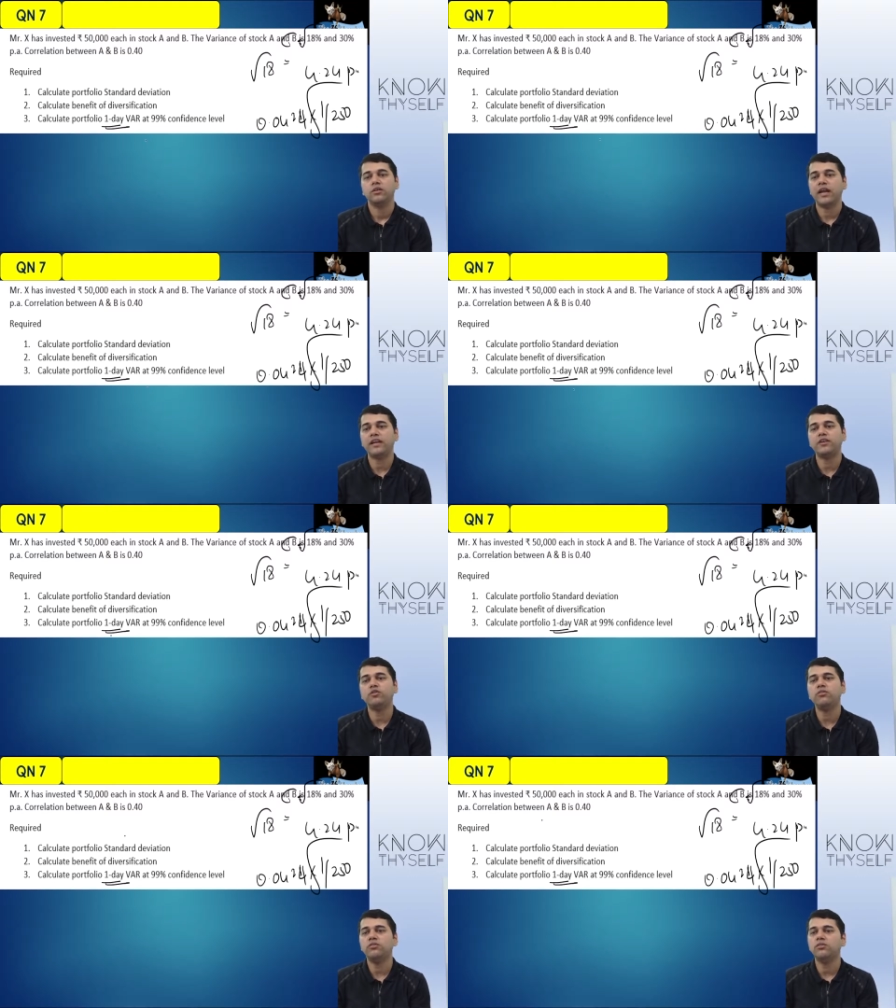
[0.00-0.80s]
and to
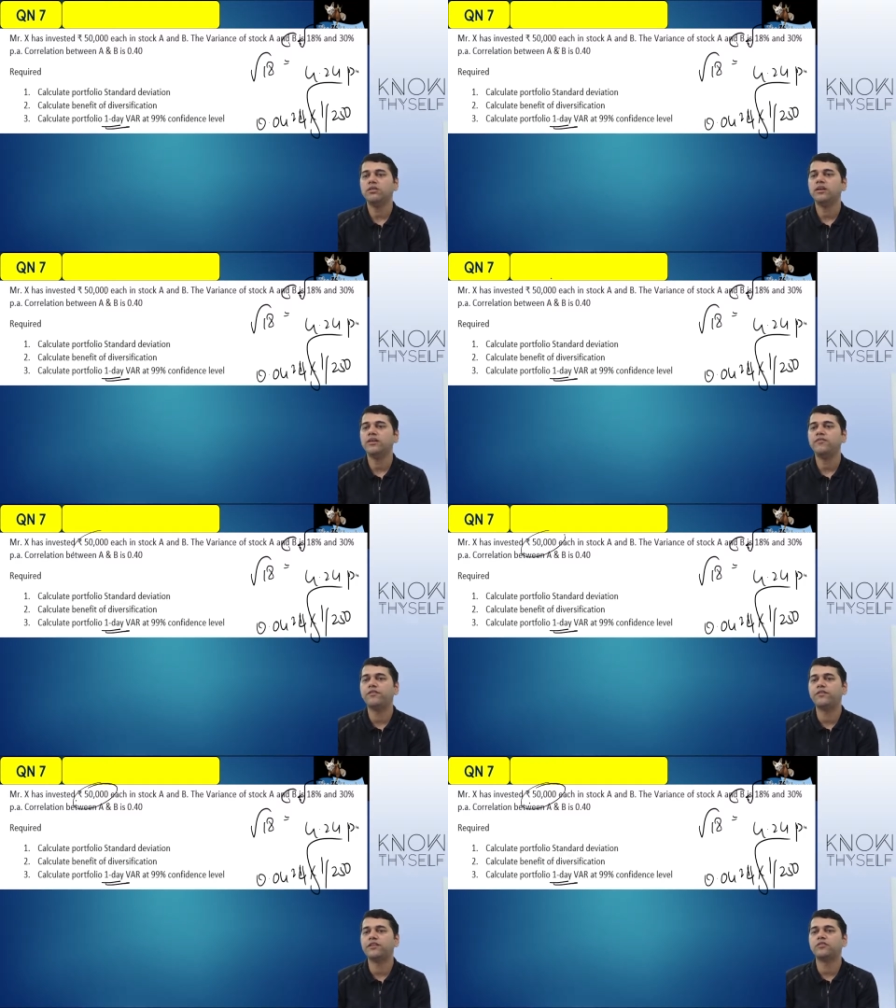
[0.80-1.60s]

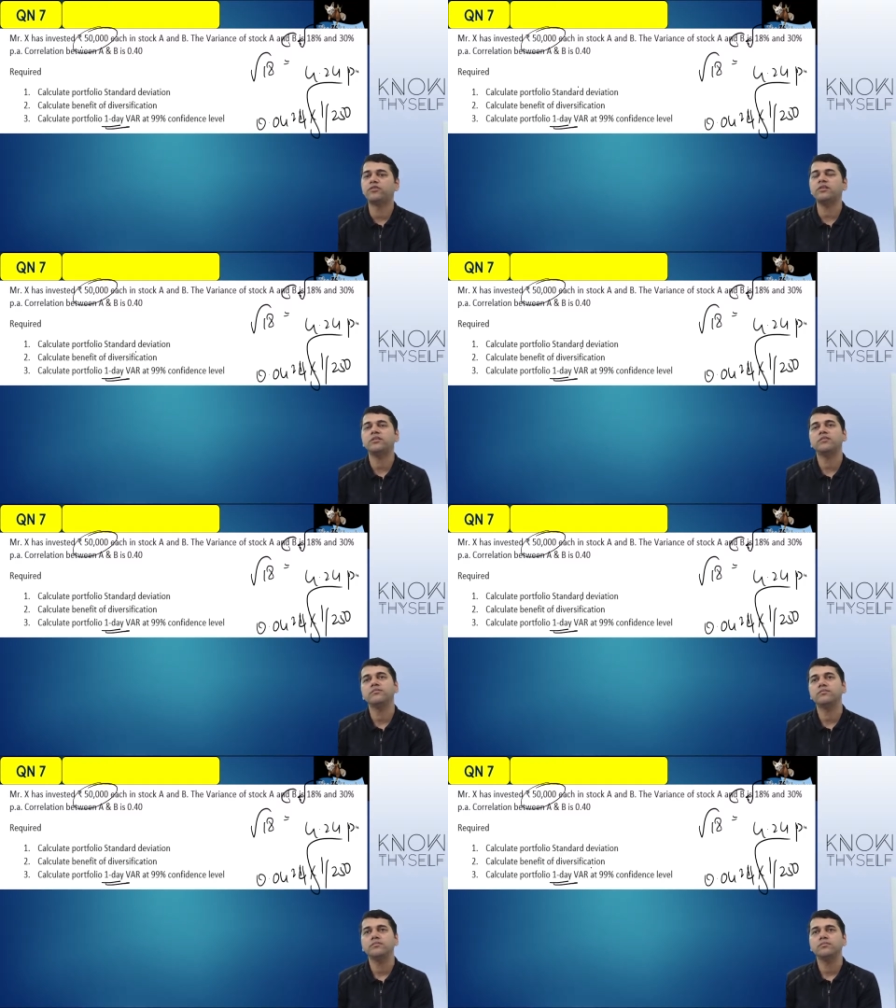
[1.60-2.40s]
50,000
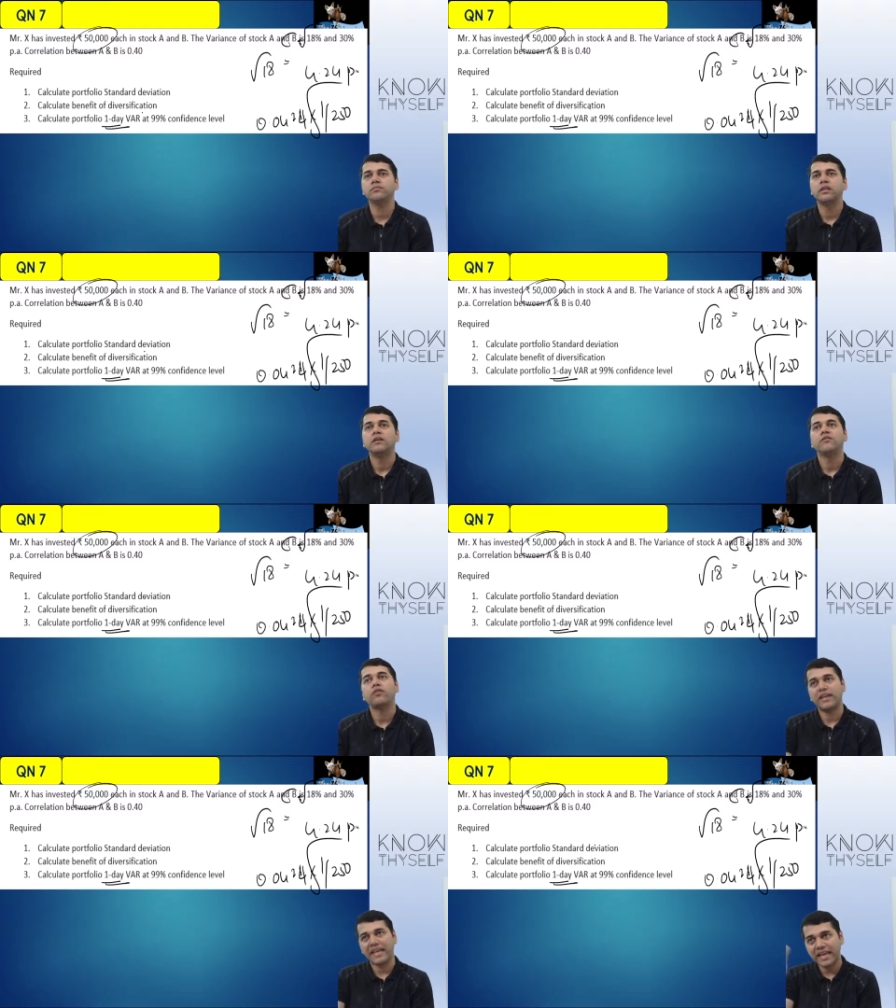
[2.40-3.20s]

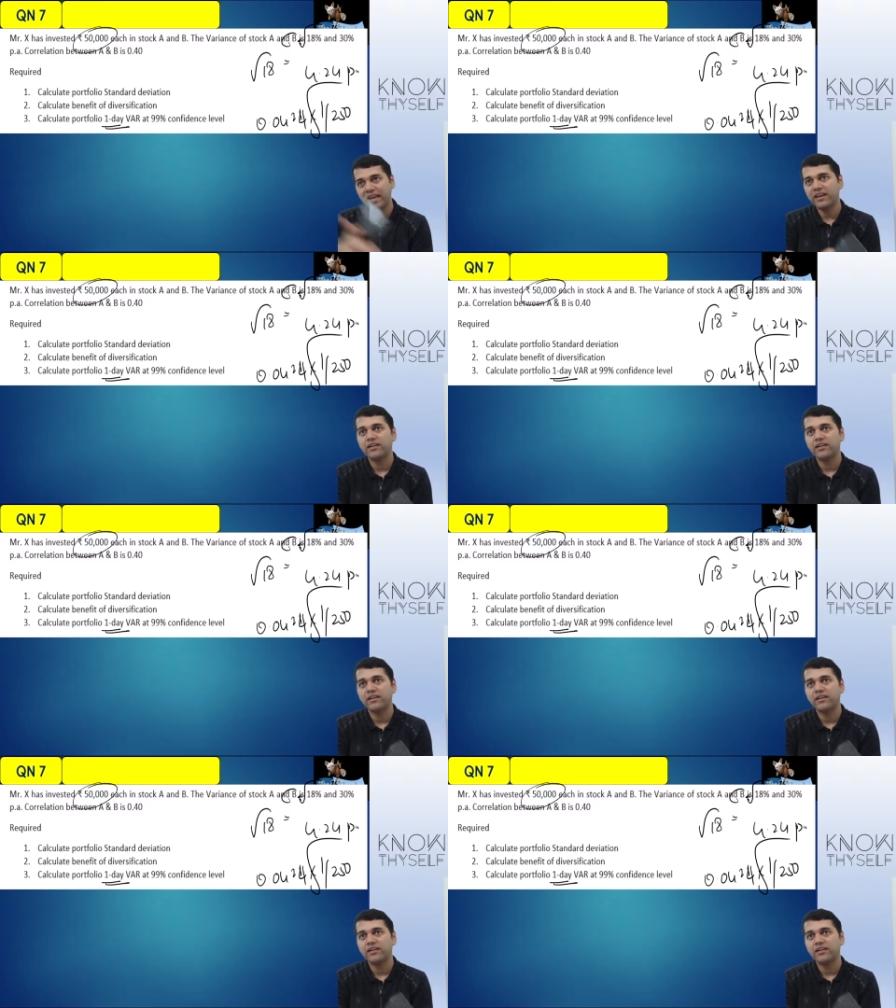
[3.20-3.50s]
for A,